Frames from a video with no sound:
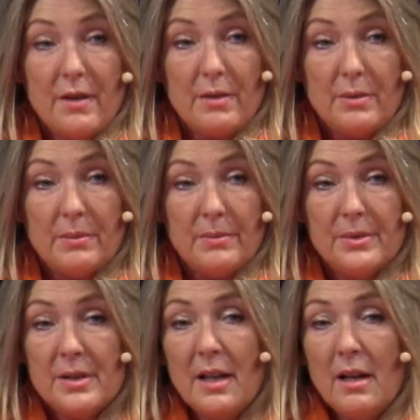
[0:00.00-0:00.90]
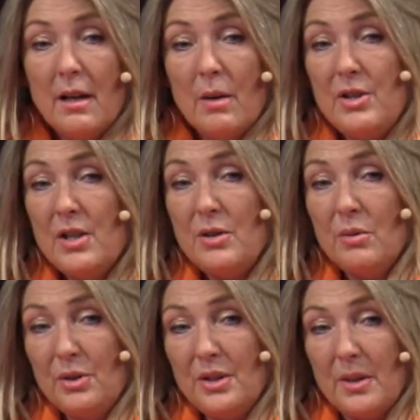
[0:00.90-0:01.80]
rooms, which is
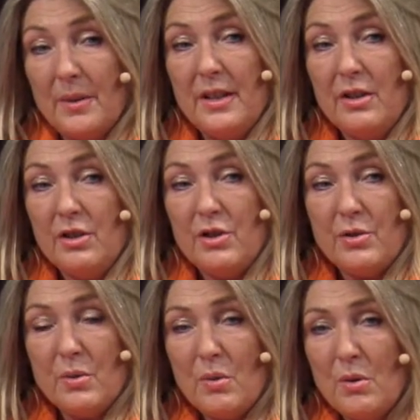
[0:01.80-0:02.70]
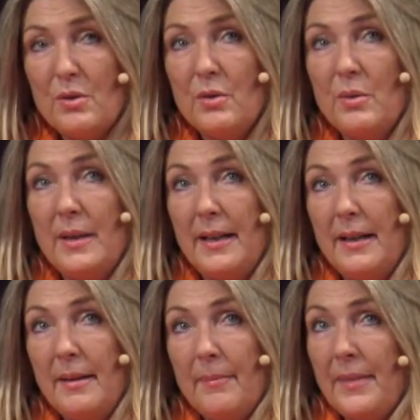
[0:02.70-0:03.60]
also an
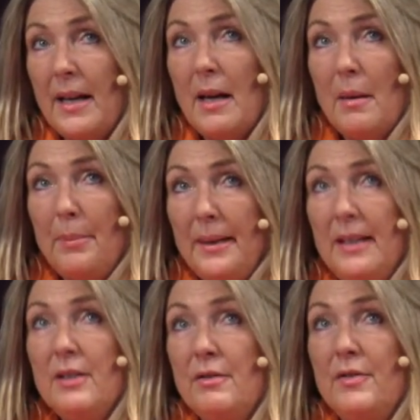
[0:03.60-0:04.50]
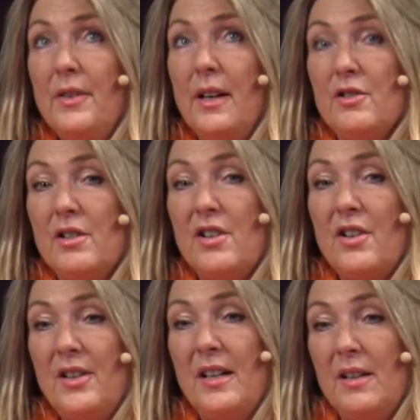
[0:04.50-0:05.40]
extraordinary piece of furniture to
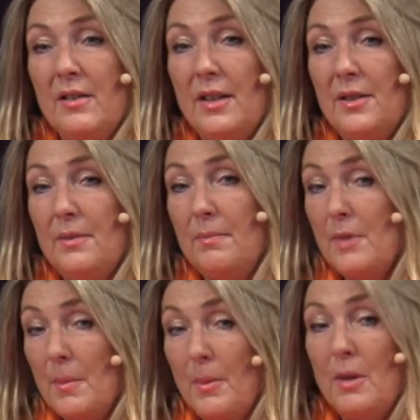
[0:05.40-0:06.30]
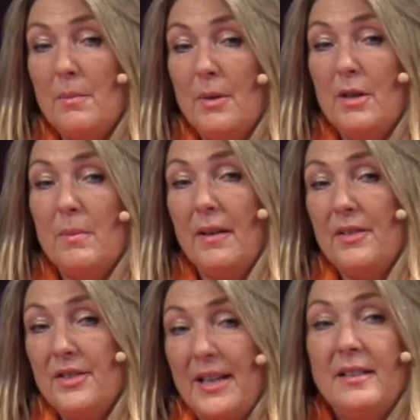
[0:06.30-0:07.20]
think that Napoleon
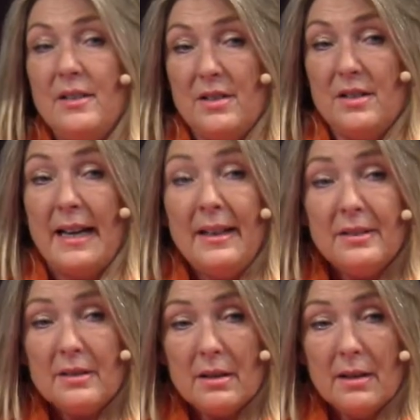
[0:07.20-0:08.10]
Bonaparte sat at the desk.